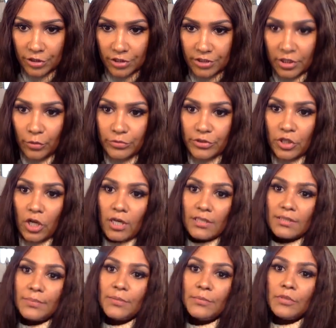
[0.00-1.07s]
Don't talk
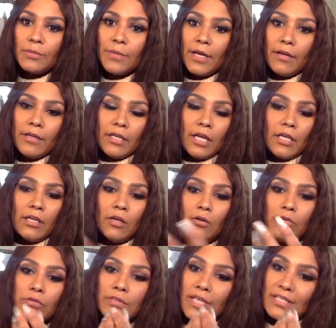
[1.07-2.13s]
to people about it. I
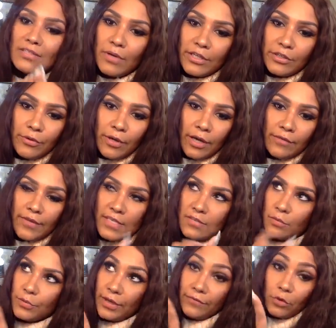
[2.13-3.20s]
know that's why we have
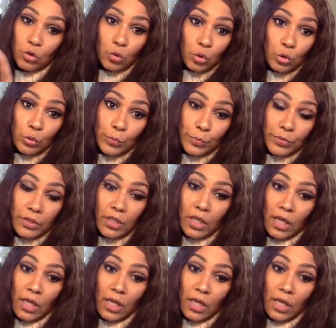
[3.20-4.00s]
the group